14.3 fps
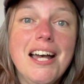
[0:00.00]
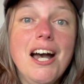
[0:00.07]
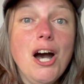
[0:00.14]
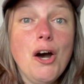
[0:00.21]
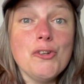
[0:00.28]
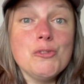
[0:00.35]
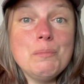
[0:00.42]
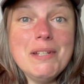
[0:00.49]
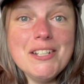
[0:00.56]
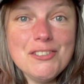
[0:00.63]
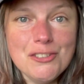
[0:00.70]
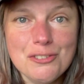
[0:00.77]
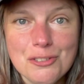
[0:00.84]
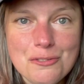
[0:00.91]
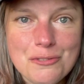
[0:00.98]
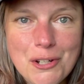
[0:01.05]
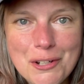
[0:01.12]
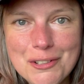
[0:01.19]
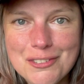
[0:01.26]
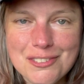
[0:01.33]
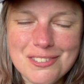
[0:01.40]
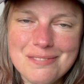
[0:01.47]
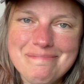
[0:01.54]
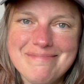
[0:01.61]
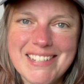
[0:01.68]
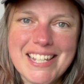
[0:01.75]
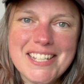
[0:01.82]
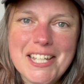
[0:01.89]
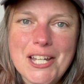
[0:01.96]
I'll speak to you soon, folks.
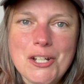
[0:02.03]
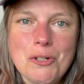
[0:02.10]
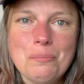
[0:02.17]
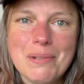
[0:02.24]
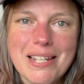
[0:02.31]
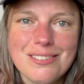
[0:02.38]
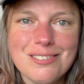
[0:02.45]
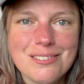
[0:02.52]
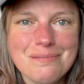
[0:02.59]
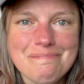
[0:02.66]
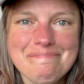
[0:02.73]
Take care, God bless.